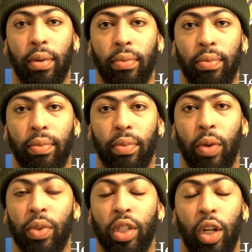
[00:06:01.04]
you know, we're
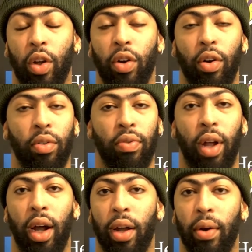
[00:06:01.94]
still learning on the
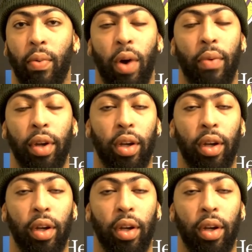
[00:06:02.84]
fly while we're getting